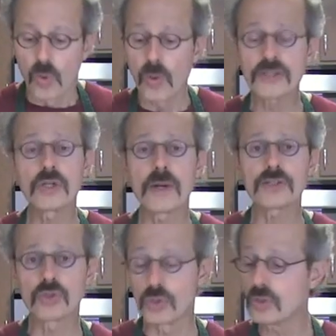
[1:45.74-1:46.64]
What you
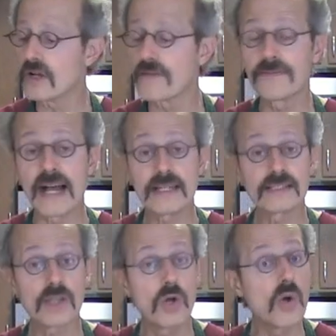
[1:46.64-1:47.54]
want to do,
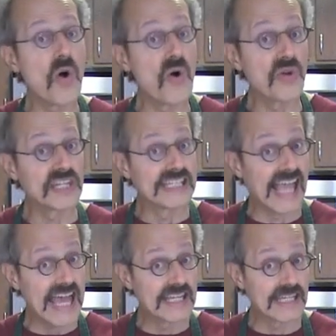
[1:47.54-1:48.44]
find
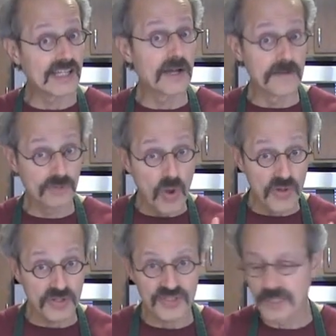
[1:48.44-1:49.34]
organic, of
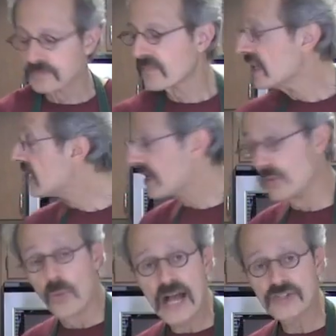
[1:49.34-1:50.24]
course,
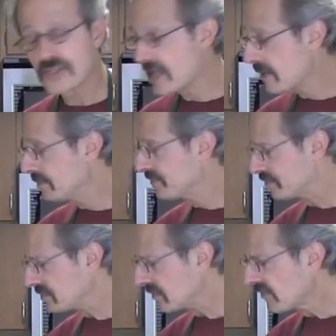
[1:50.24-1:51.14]
and wash them,
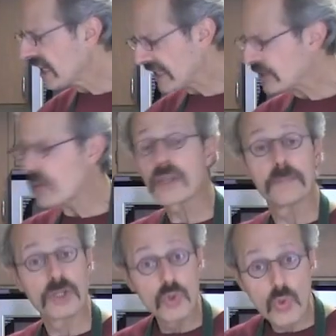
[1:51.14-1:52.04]
get all
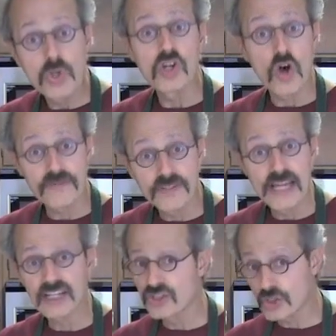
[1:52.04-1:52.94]
the manure off of
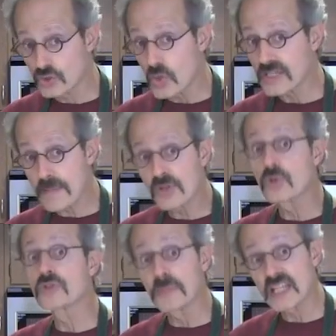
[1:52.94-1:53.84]
there, because there's no
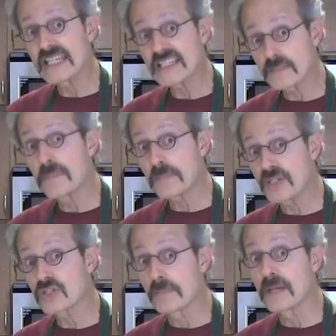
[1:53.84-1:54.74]
chemicals, but there is
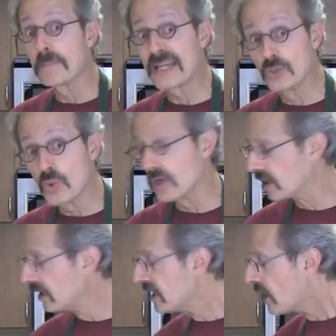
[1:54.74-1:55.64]
maybe some
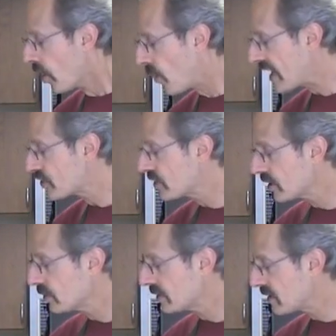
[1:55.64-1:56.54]
manure. Wash
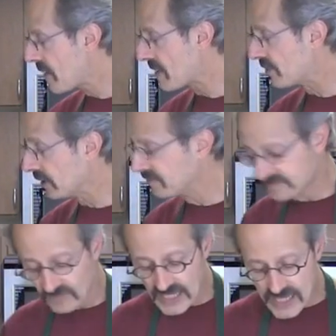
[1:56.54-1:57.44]
the pepper,
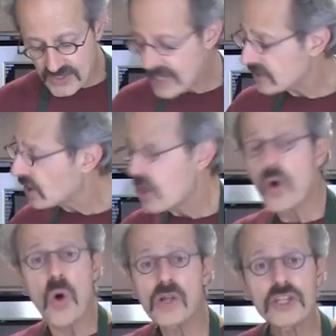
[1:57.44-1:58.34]
and then
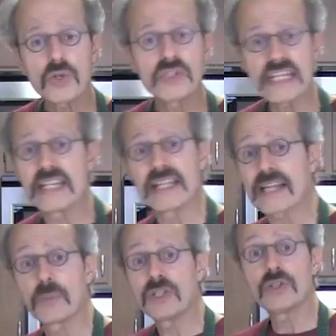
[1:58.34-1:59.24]
all you need,
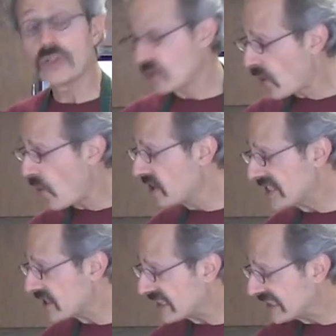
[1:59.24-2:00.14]
like all
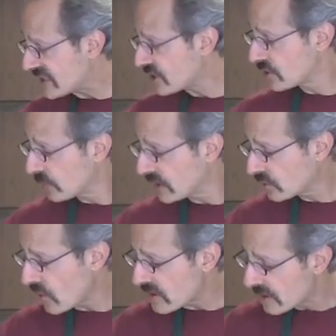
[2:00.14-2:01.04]
the other dishes we
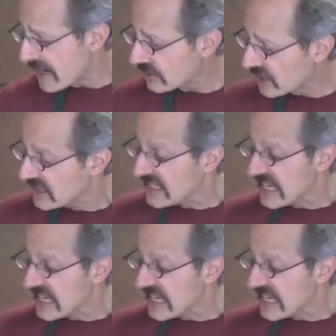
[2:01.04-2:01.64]
talk about,